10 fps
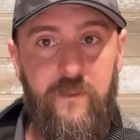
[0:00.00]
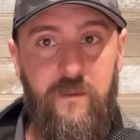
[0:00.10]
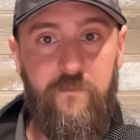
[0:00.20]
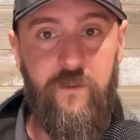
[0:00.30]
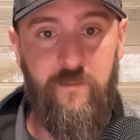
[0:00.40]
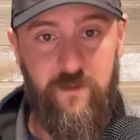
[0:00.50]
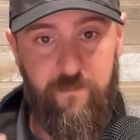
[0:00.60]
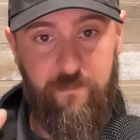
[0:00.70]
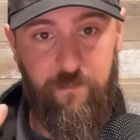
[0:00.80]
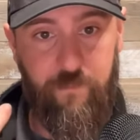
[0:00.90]
for them to
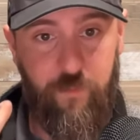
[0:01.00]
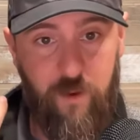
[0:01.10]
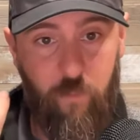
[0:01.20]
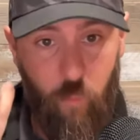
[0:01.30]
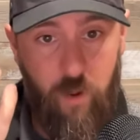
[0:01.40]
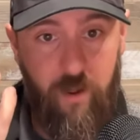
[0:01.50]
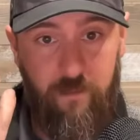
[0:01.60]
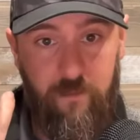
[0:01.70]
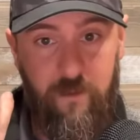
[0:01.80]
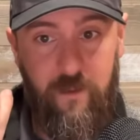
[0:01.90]
three one
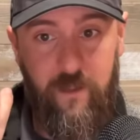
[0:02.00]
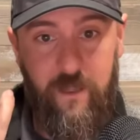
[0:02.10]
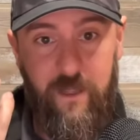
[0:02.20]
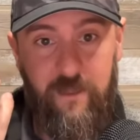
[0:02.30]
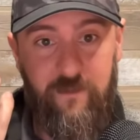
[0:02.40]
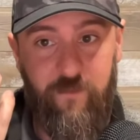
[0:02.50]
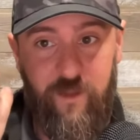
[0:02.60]
for